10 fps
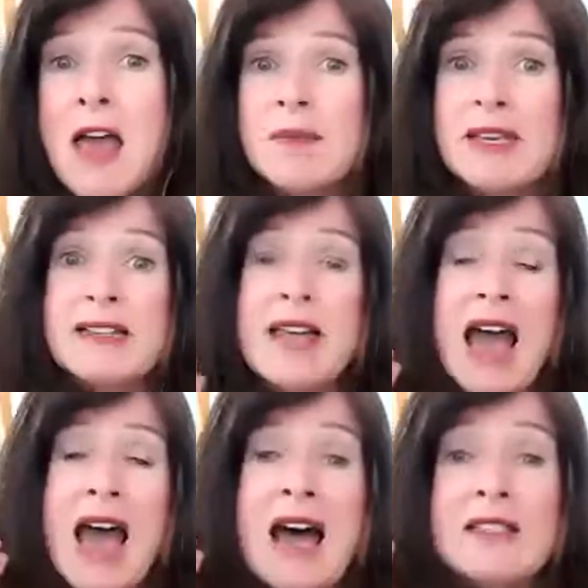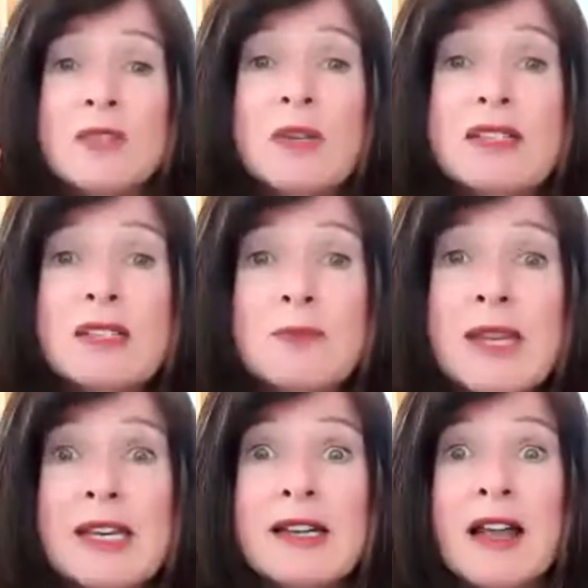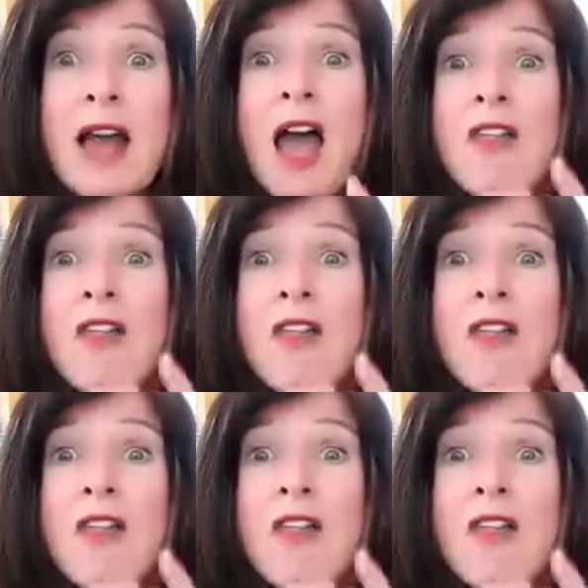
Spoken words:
because as we speak,